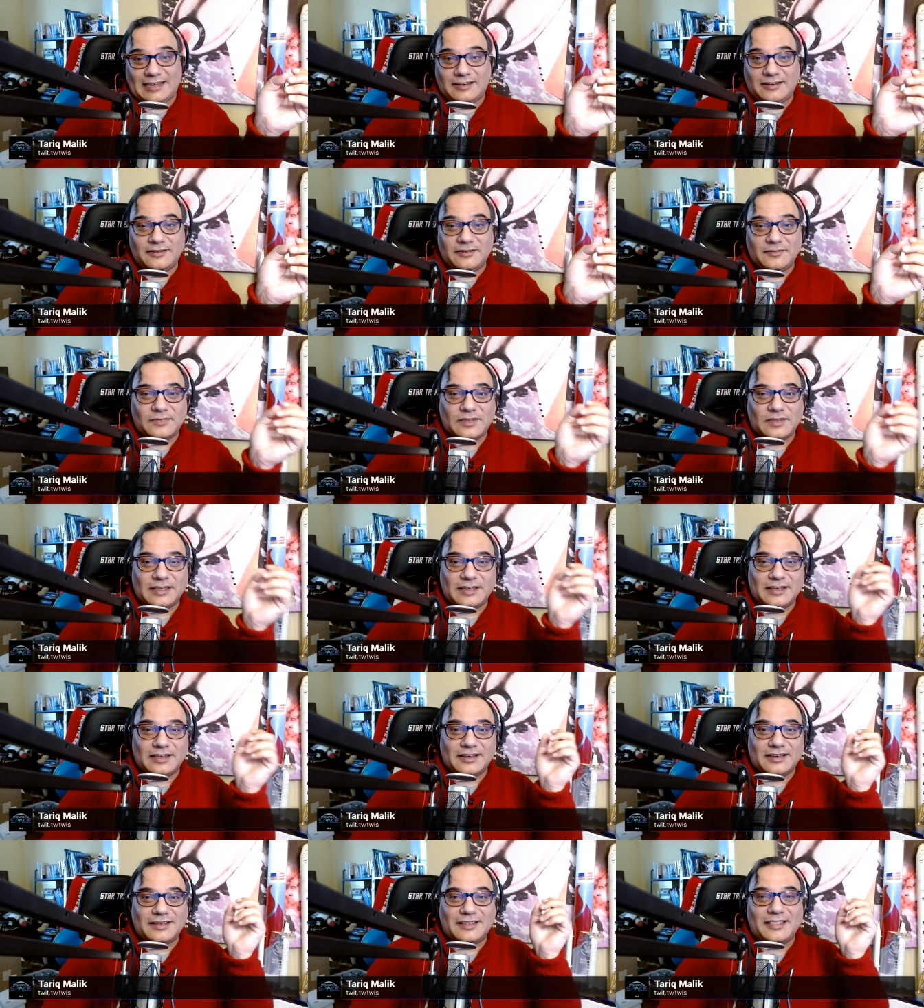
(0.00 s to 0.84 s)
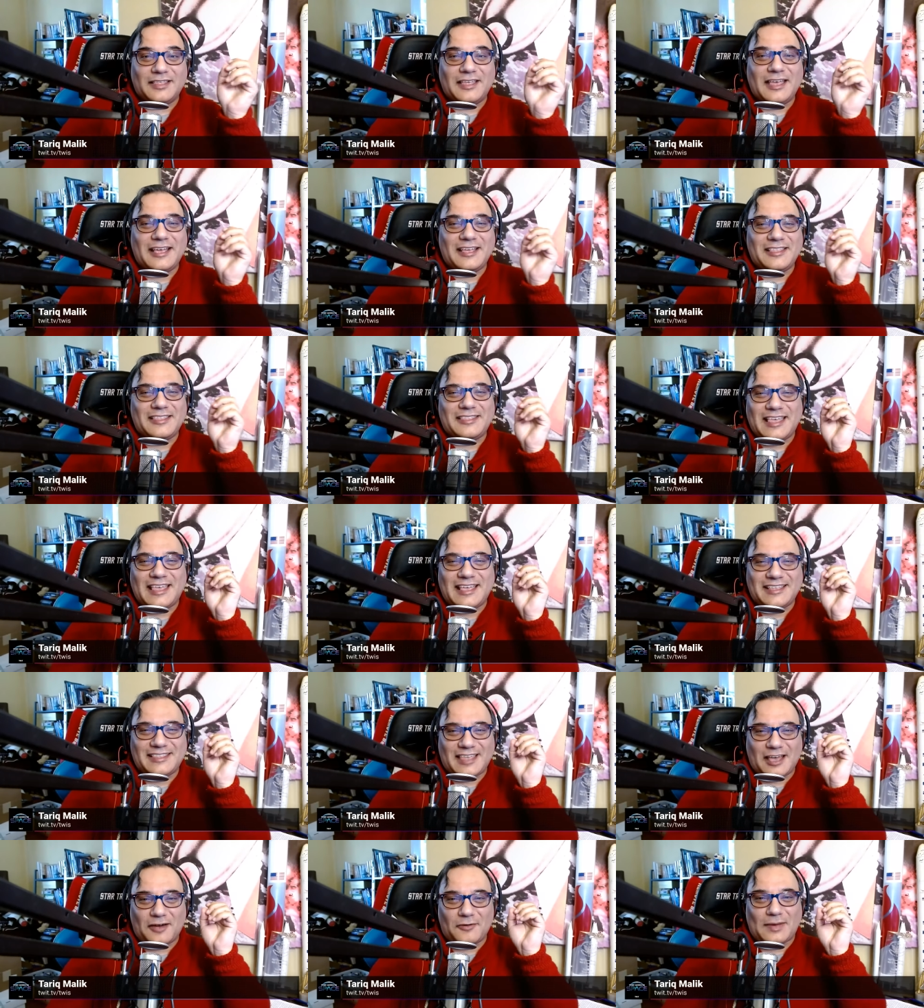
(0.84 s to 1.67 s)

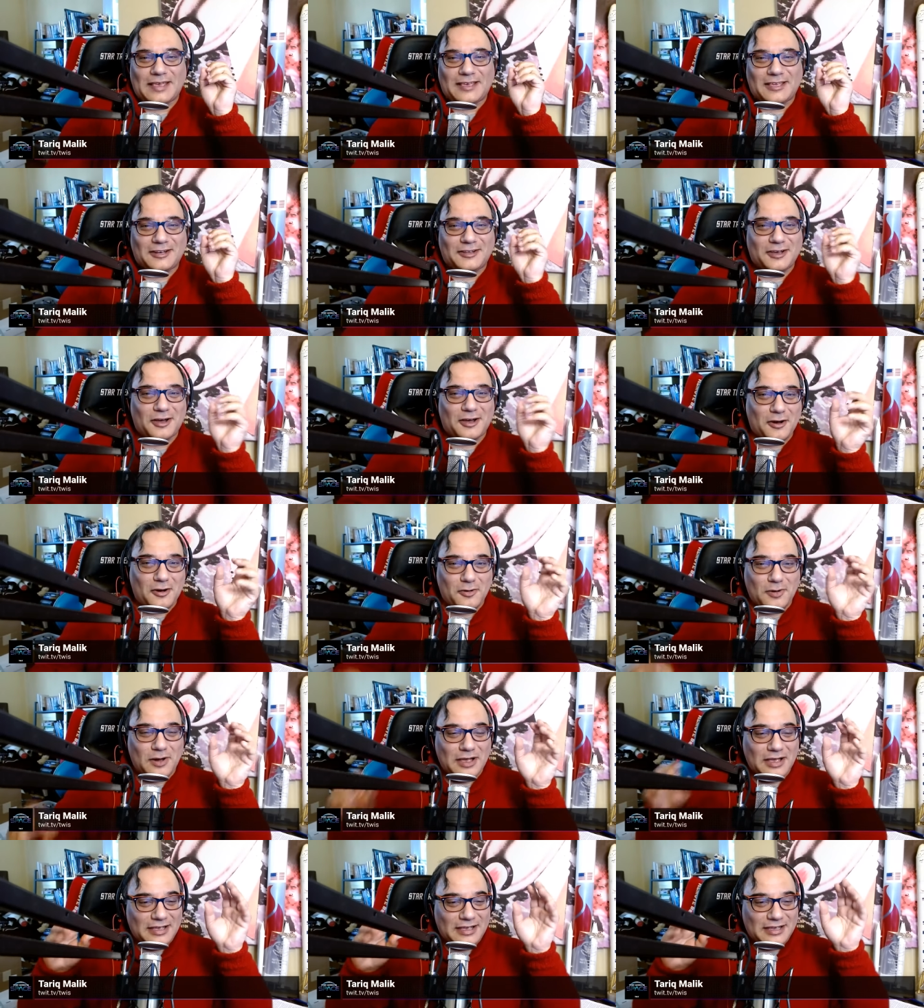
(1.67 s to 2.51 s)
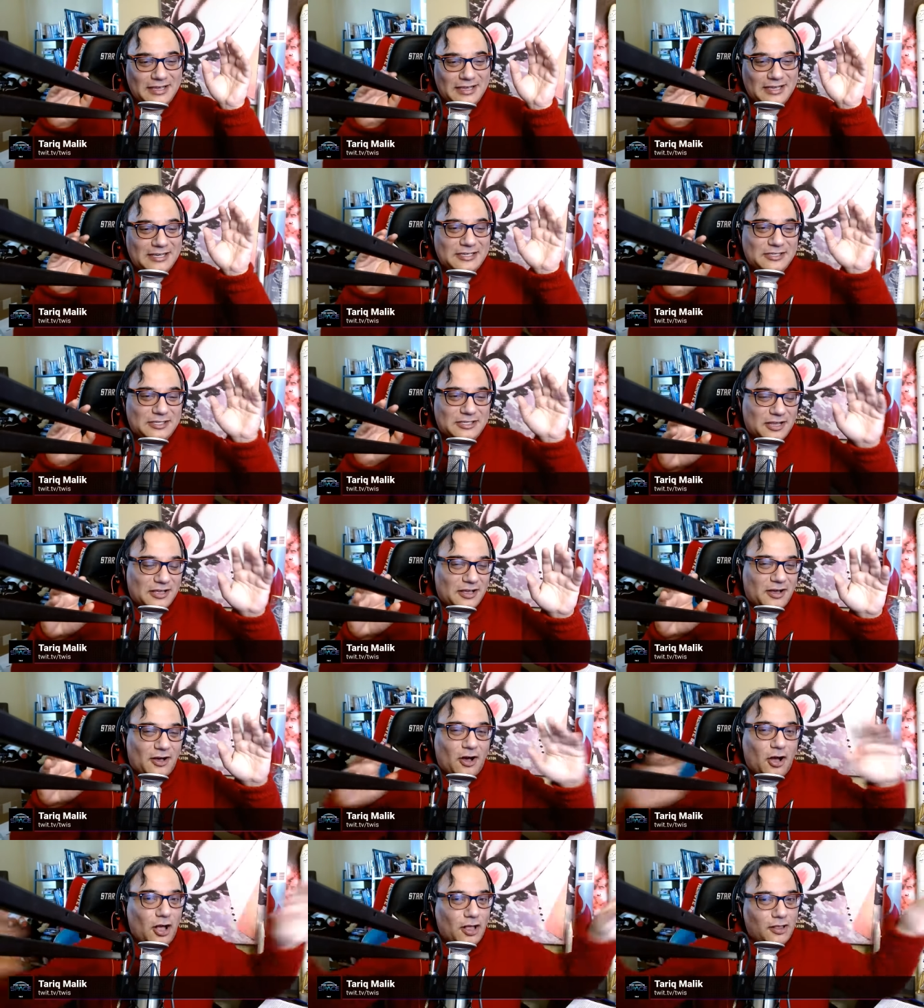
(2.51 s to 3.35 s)
that we could go
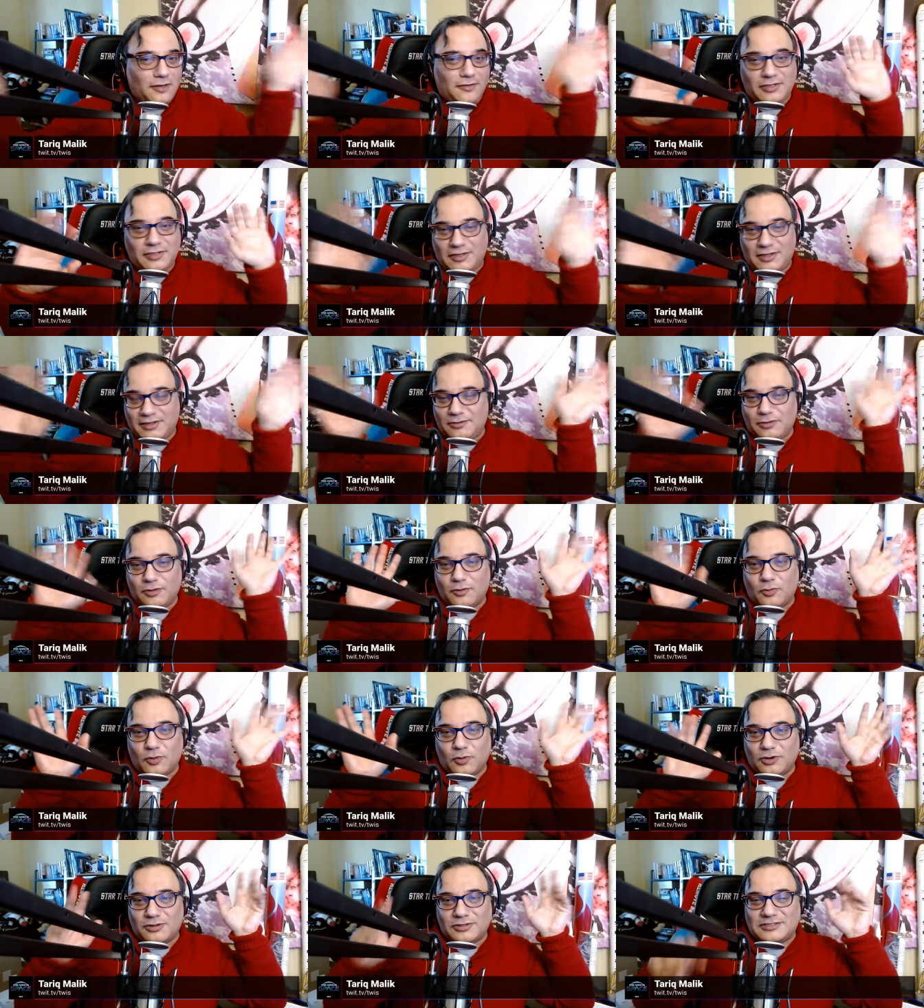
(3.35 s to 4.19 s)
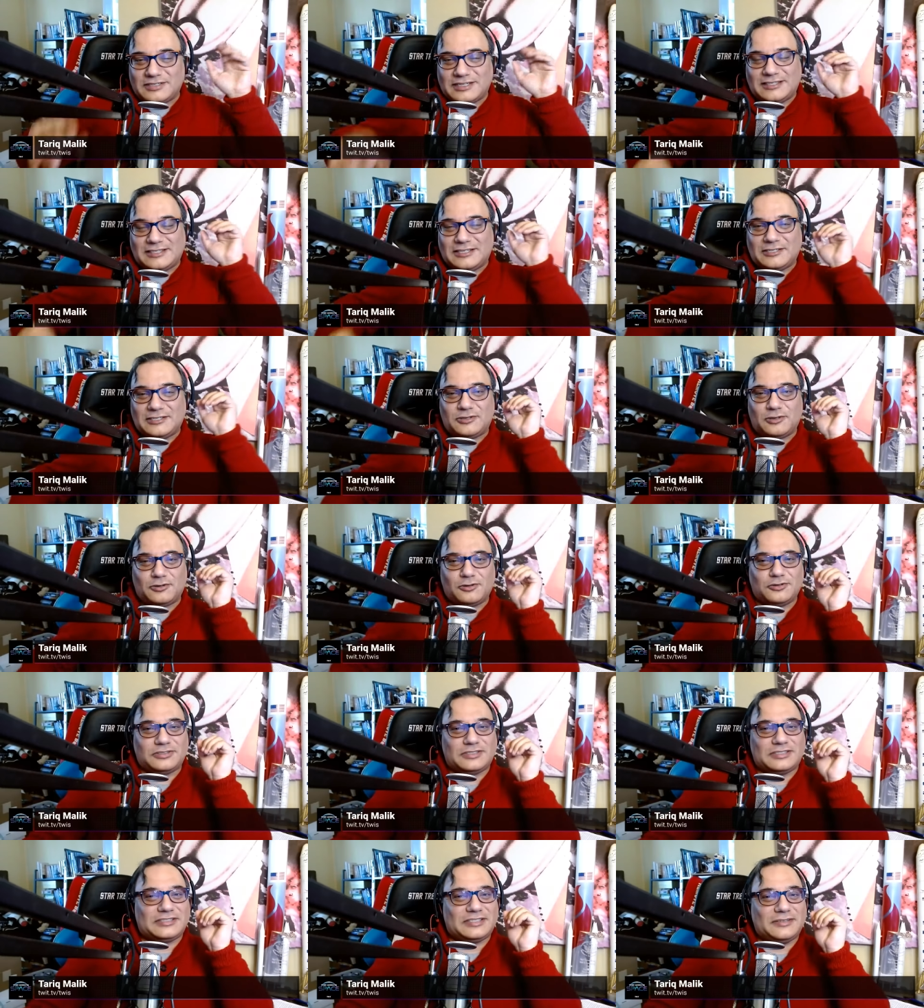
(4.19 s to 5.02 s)
to all of the worlds in the
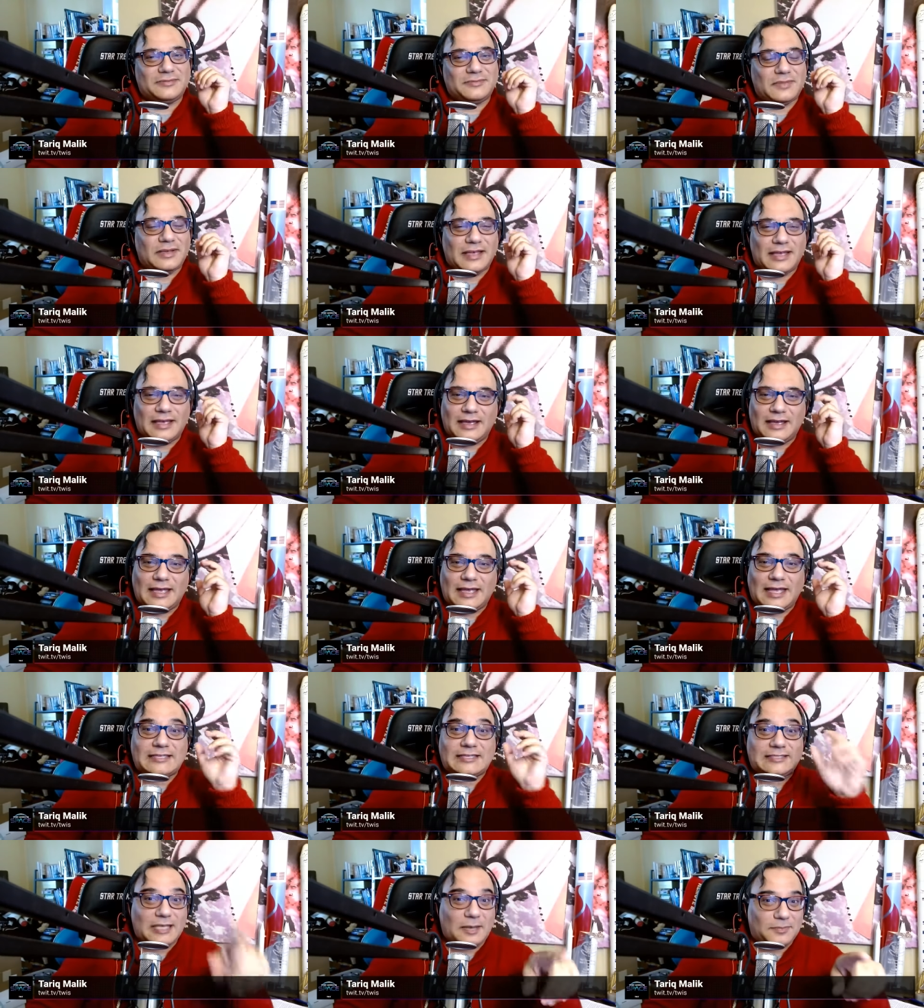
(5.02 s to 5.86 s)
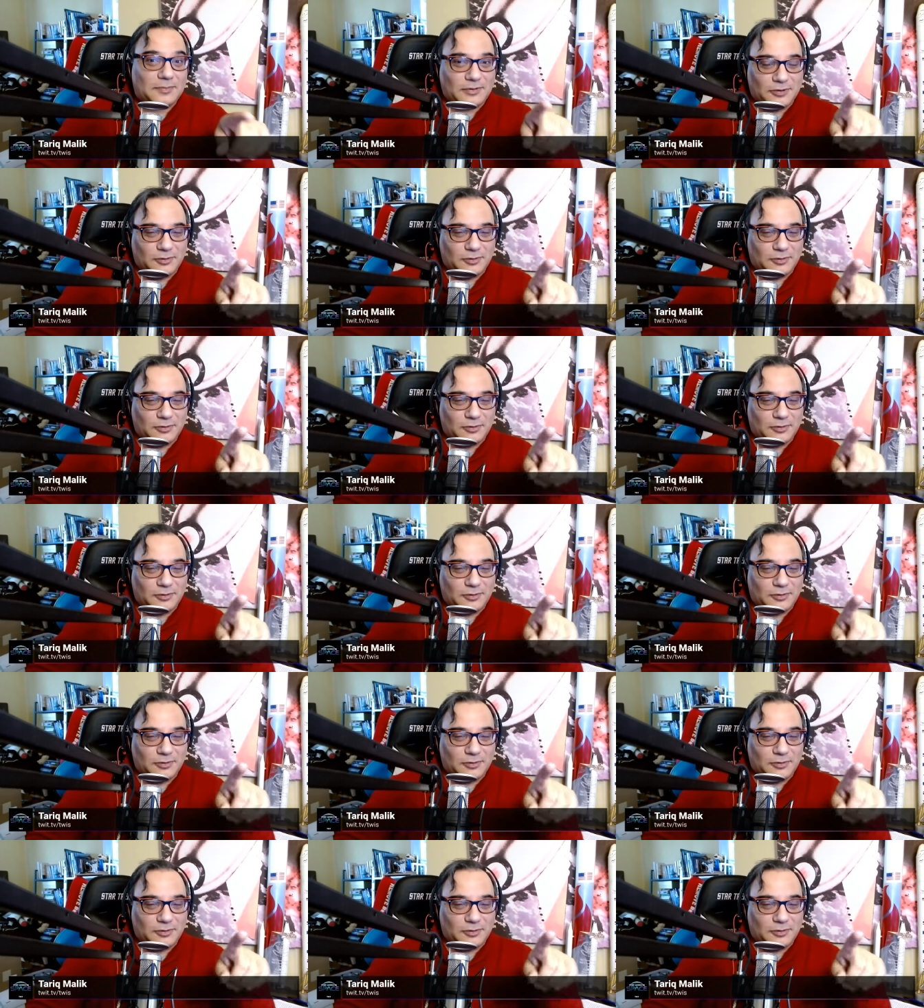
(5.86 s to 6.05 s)
solar system except